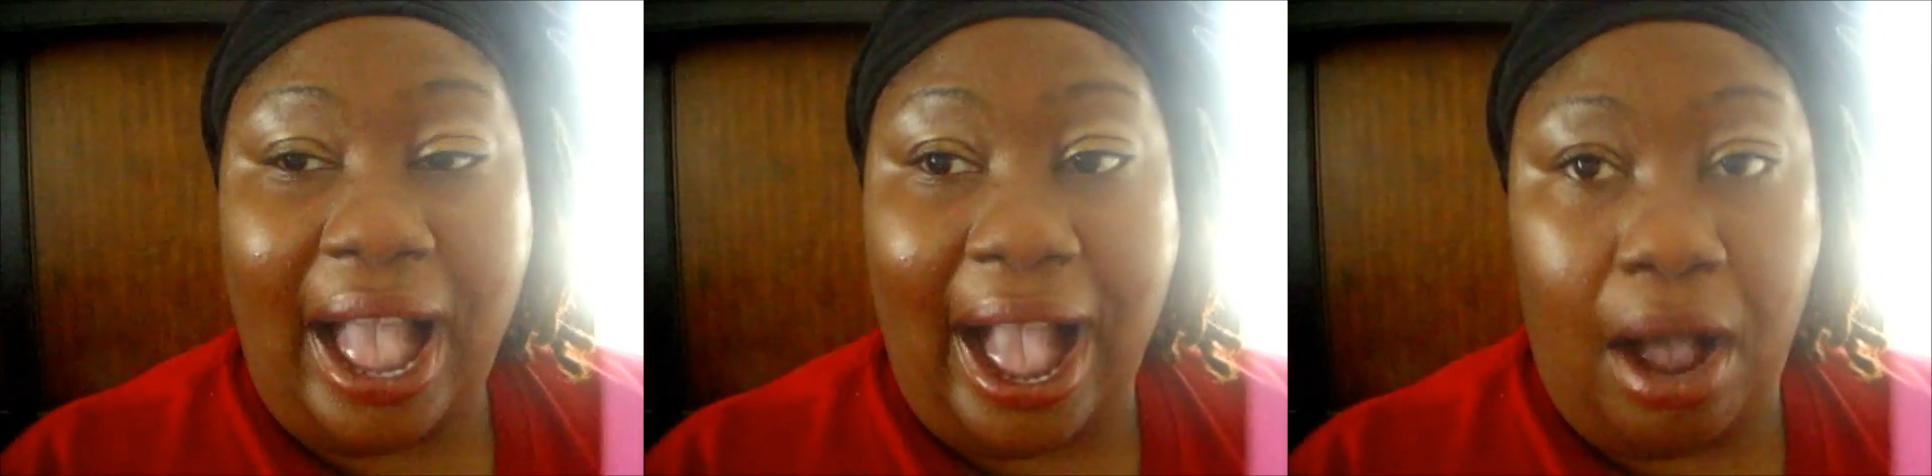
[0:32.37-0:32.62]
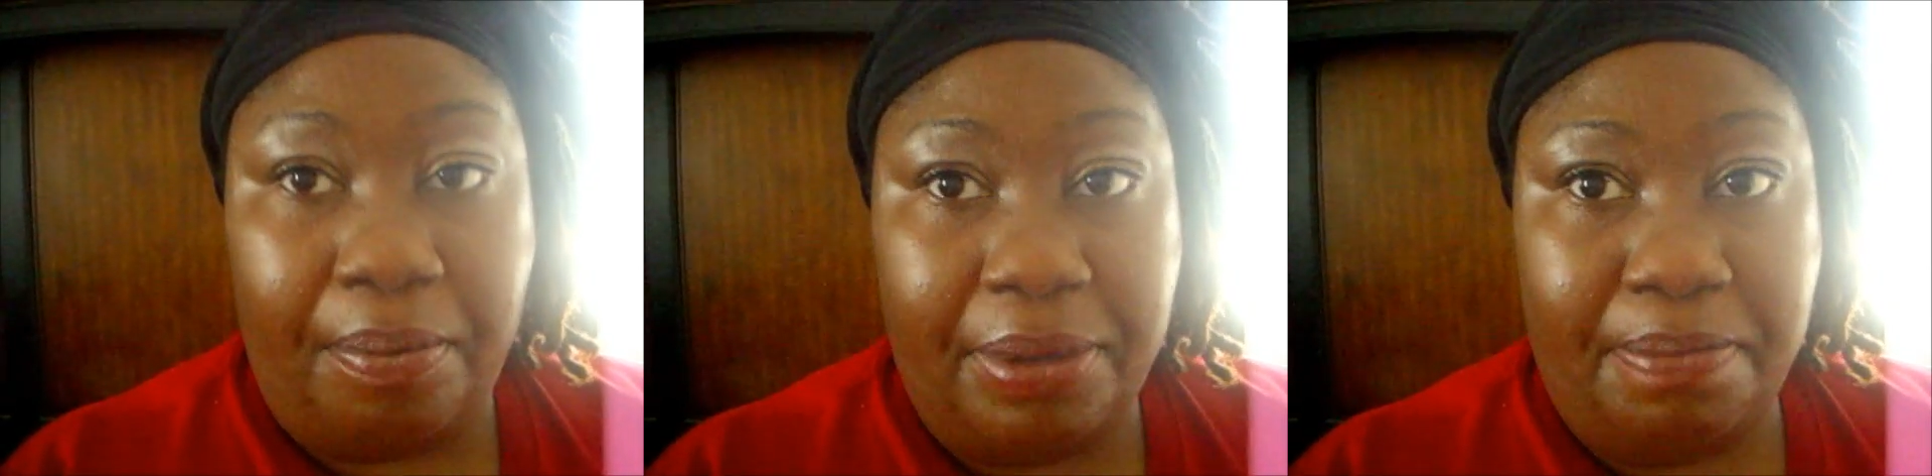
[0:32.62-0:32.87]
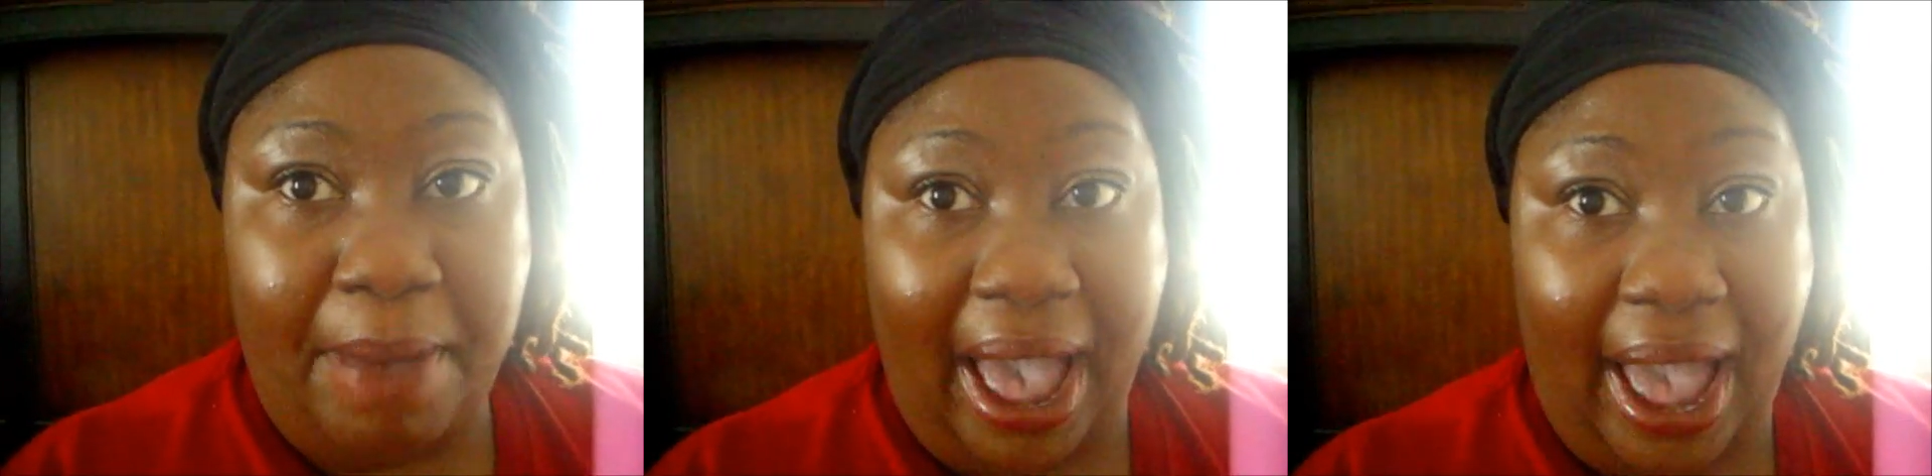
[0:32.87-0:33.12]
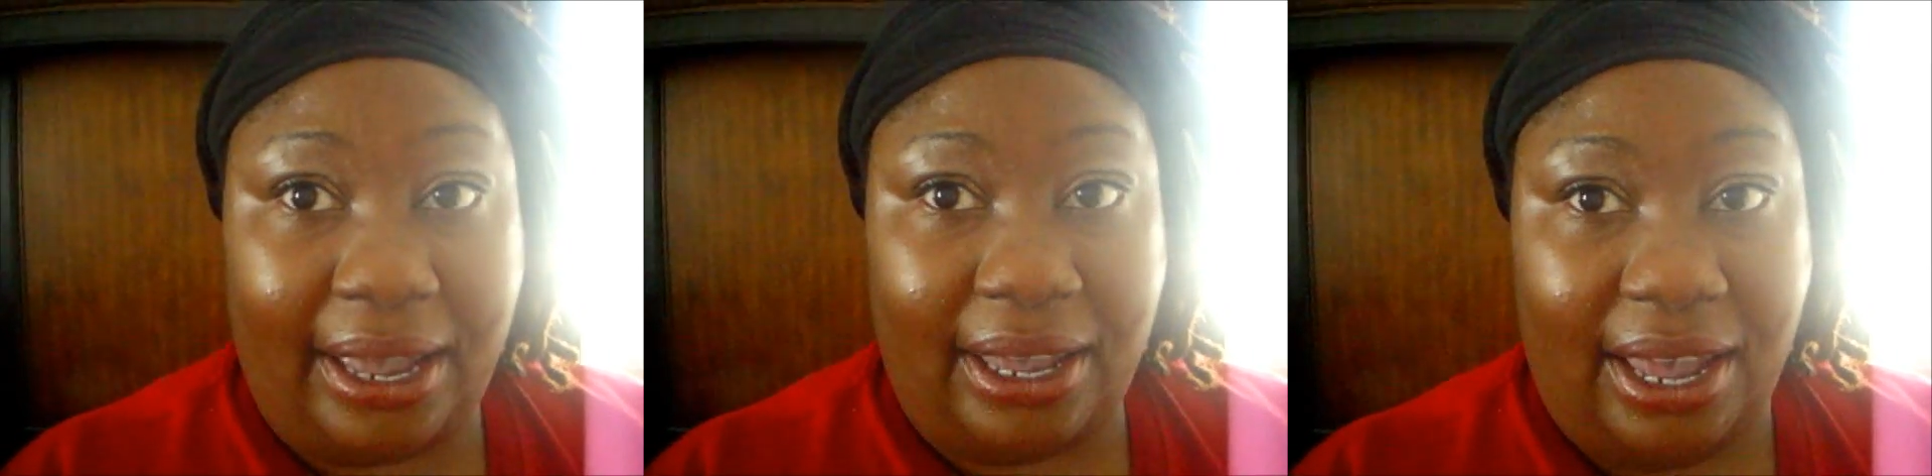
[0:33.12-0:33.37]
I'll be
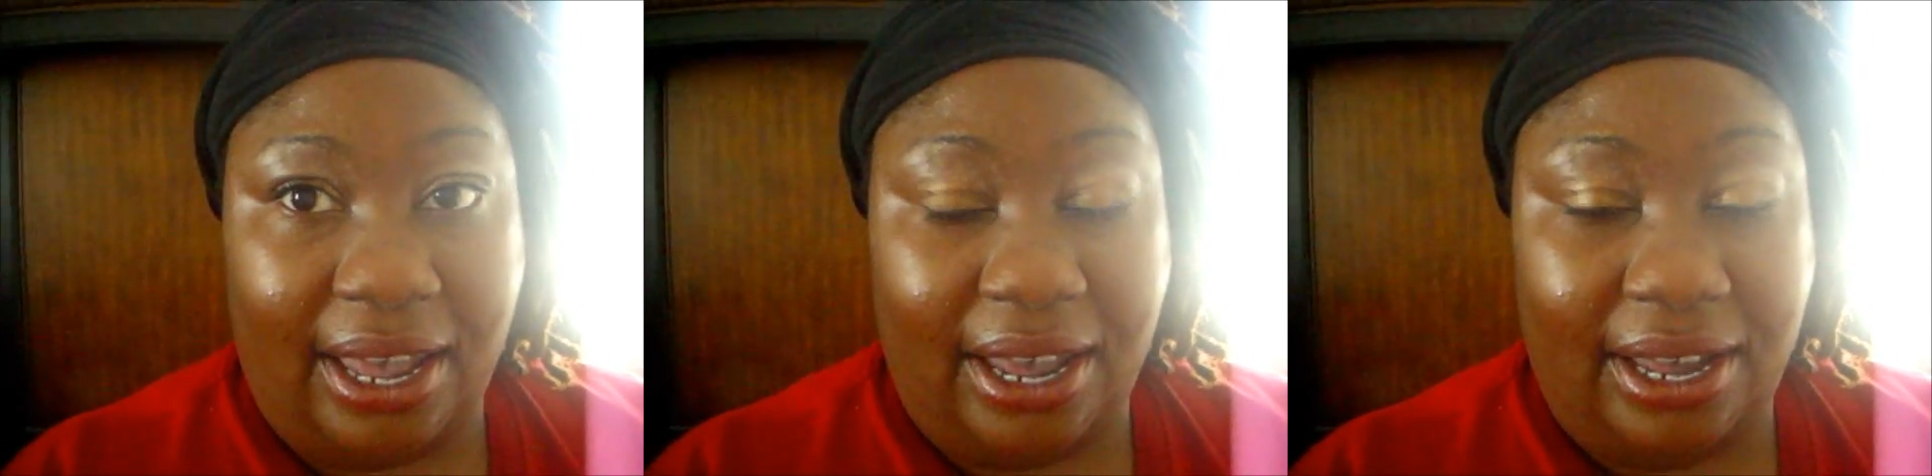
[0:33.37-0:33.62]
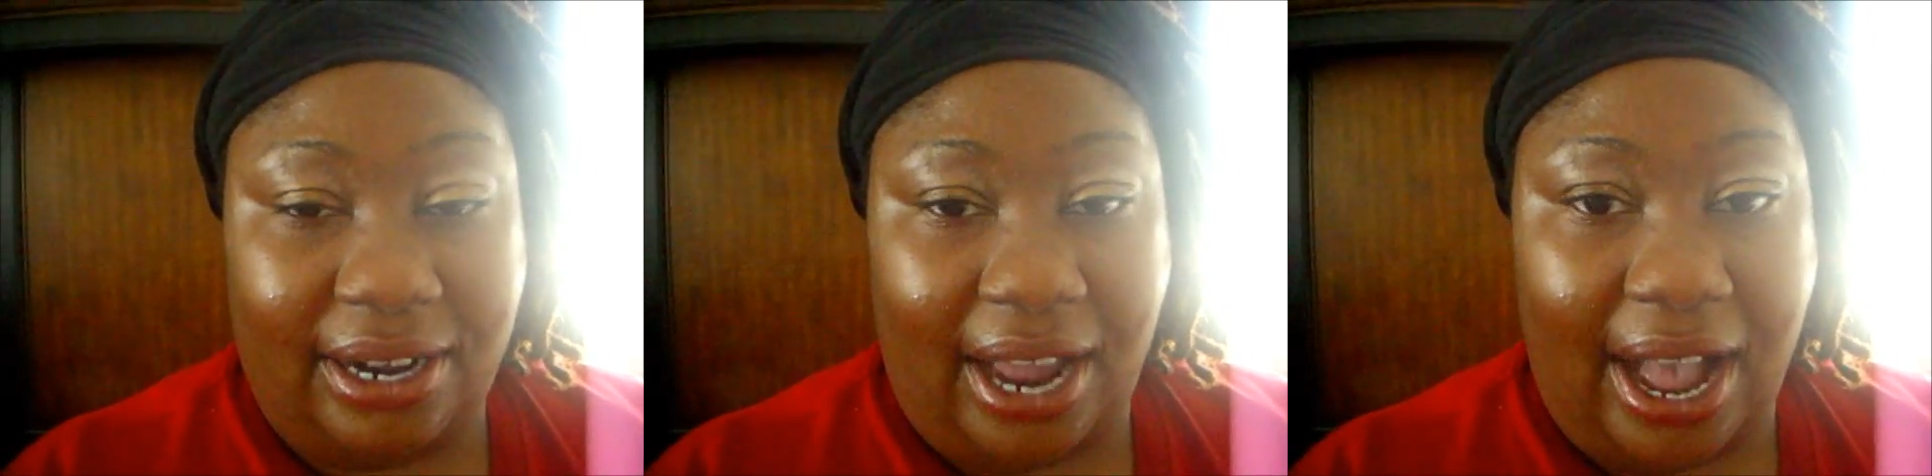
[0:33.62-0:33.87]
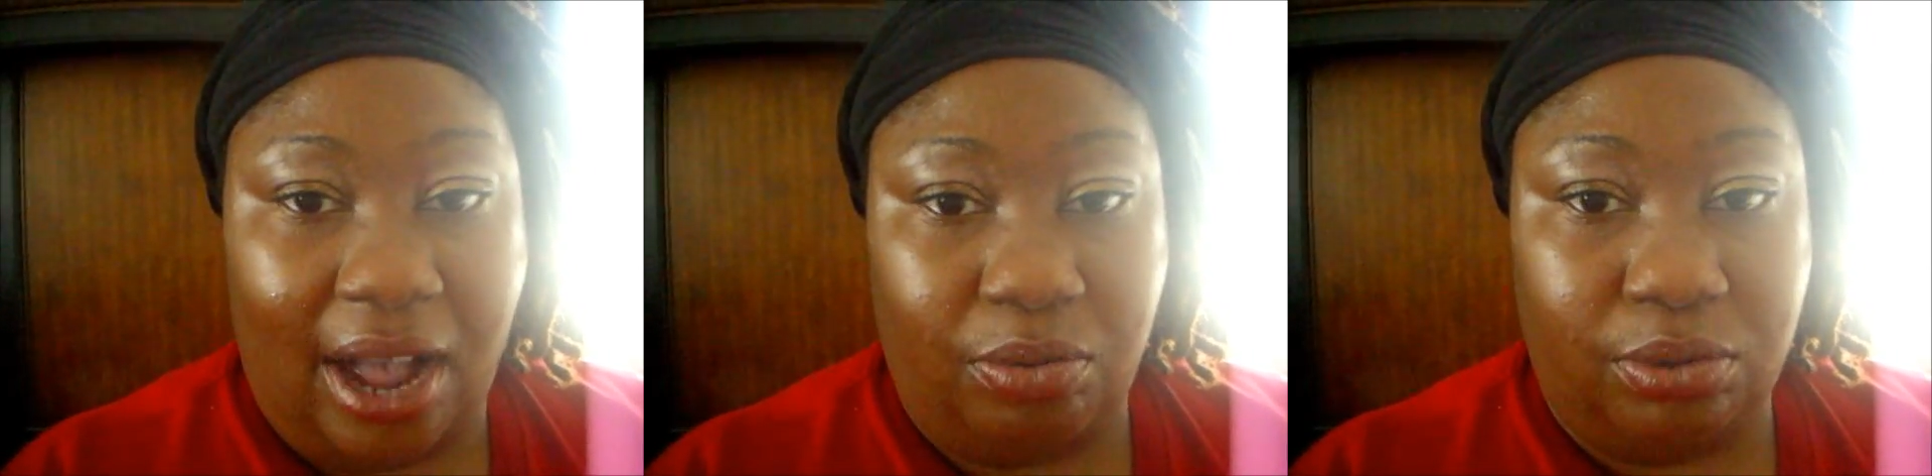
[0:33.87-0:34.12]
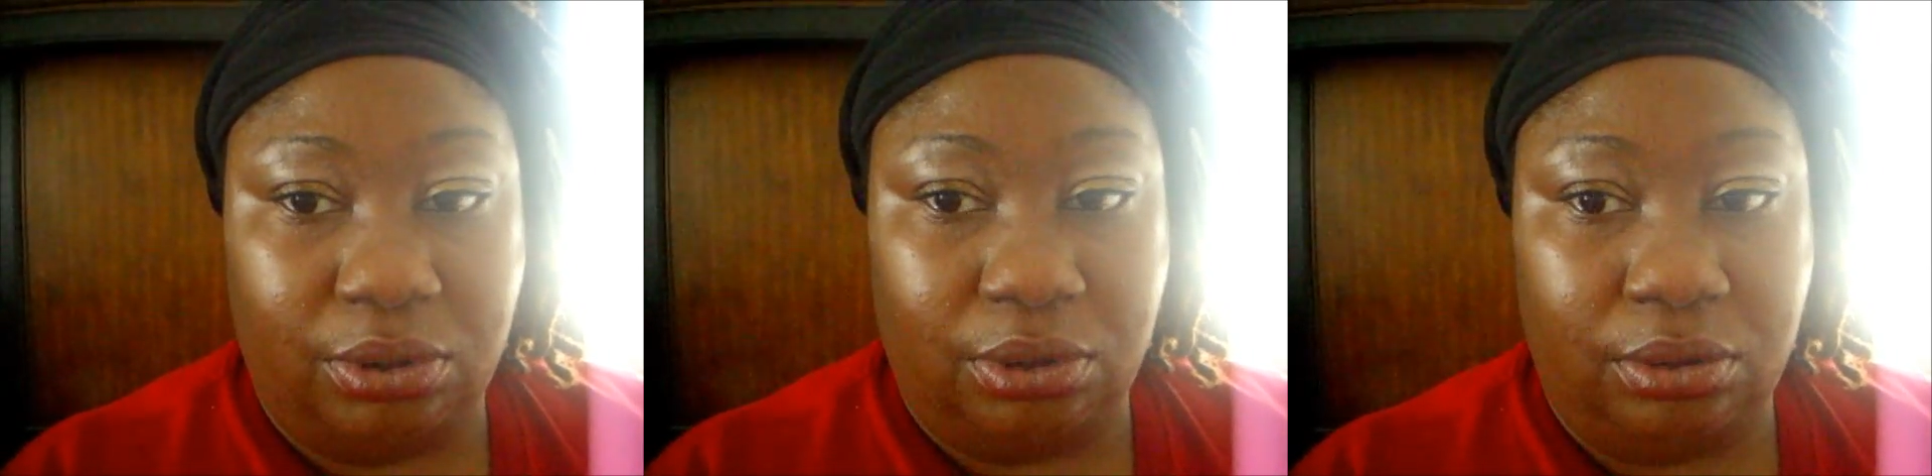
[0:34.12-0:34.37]
back and I
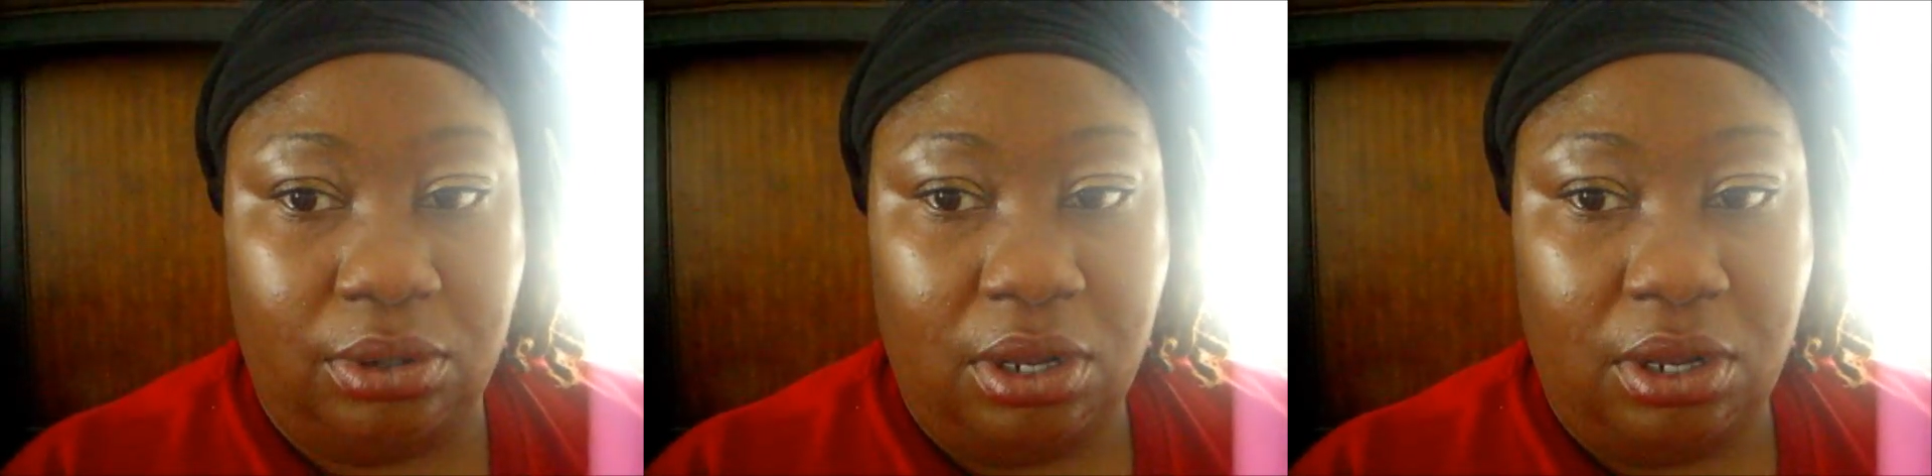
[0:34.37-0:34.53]
will